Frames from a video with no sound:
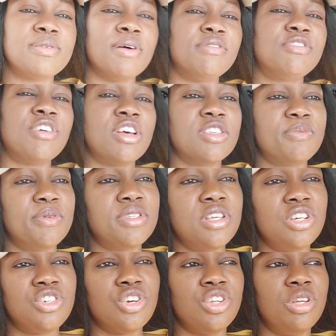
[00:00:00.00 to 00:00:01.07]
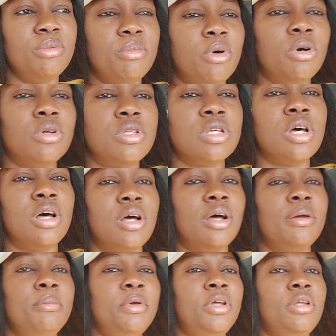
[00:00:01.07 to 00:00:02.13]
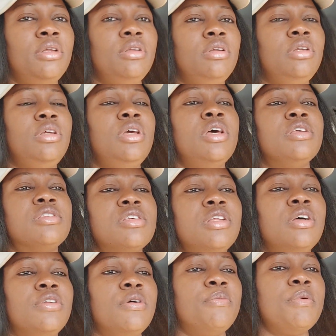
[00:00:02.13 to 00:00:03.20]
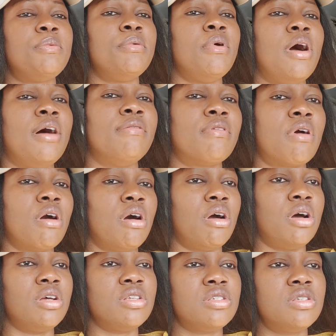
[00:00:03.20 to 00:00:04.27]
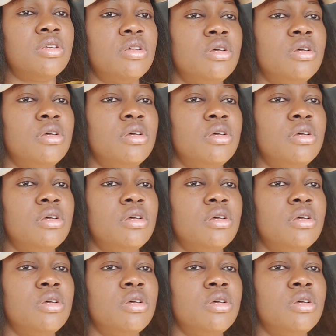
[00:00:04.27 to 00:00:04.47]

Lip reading: of transportation in Malta, I mean, yes, a lot of people have cars.